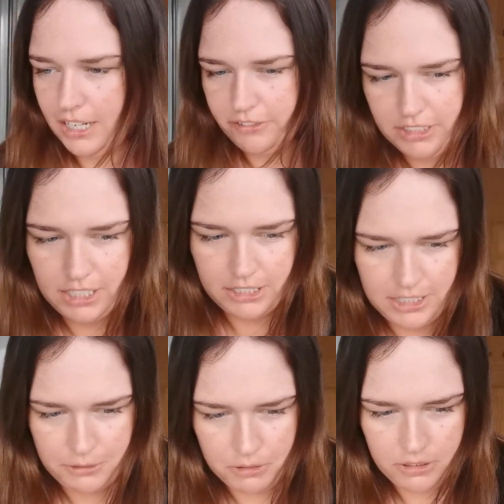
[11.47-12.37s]
I haven't
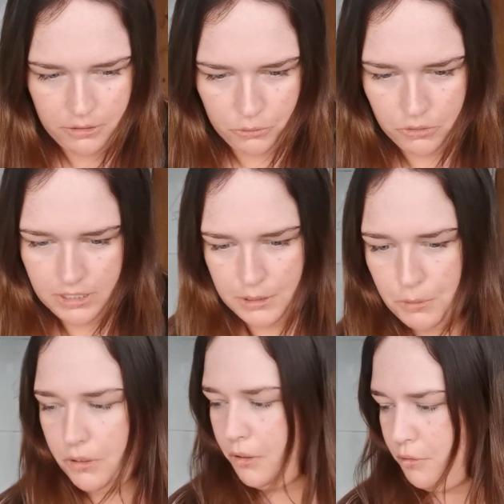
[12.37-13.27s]
actually quite thought
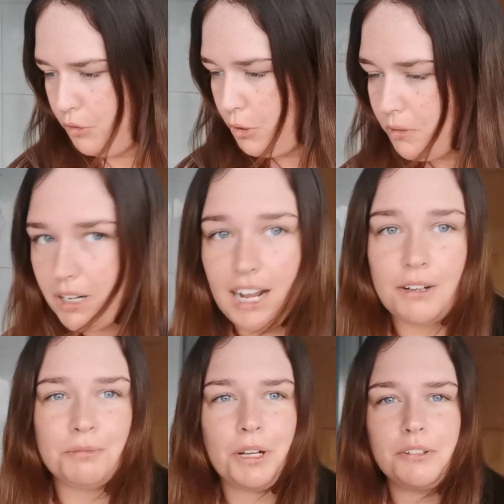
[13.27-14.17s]
this one through on
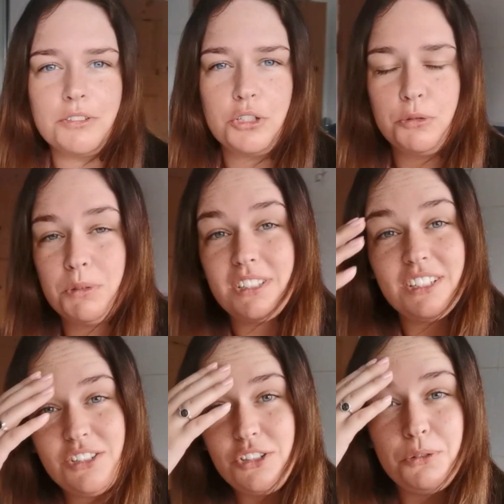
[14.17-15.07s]
how I'm going to
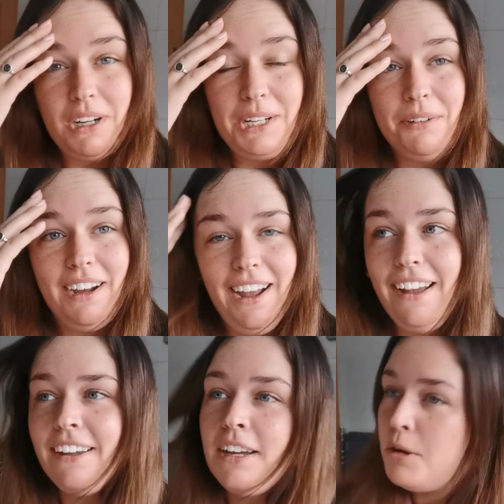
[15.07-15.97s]
position you
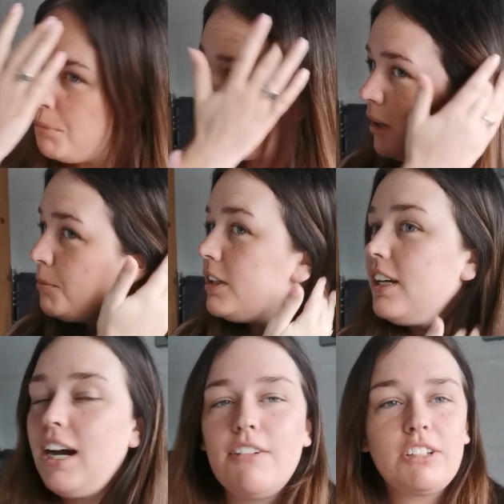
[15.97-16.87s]
anywhere, but I'm
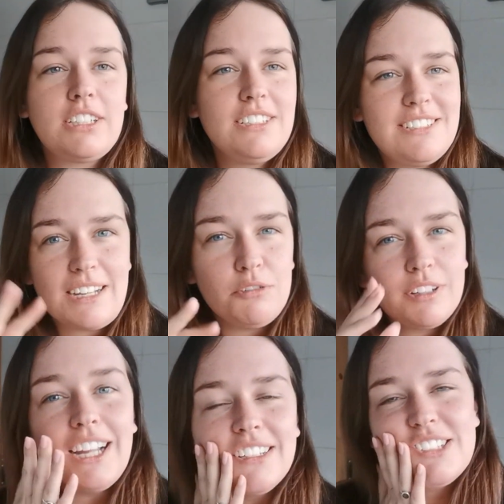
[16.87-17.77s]
gonna have like a
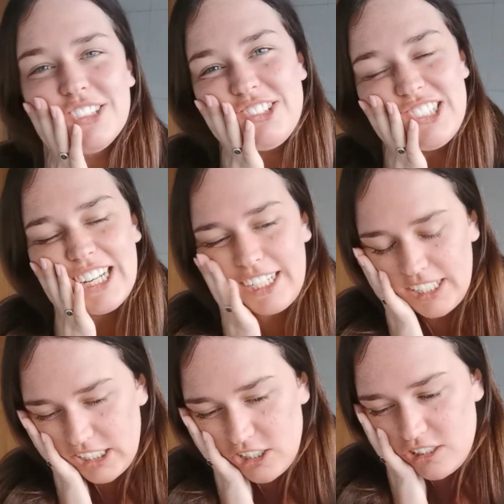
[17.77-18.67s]
self-care
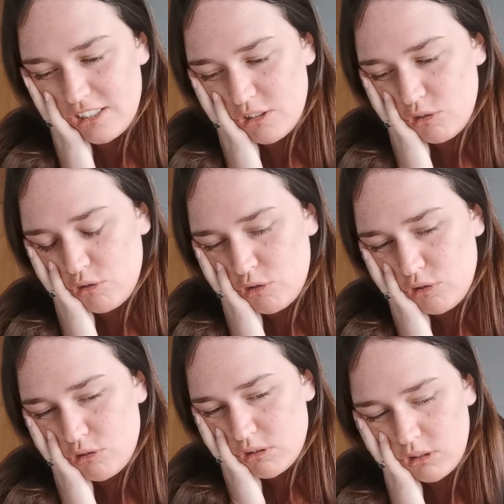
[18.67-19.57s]
Sunday, and I just
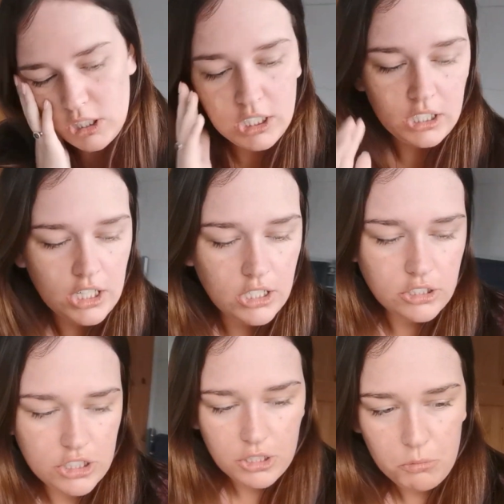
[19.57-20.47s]
thought,
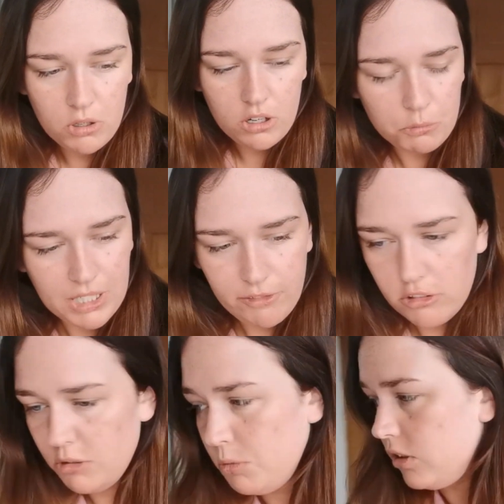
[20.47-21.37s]
do you know what,
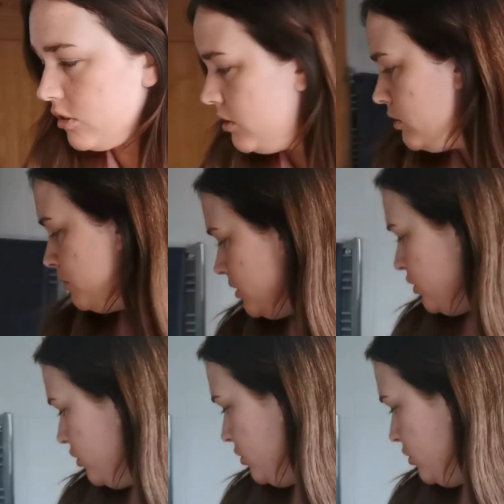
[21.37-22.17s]
whenever I watch, I'm not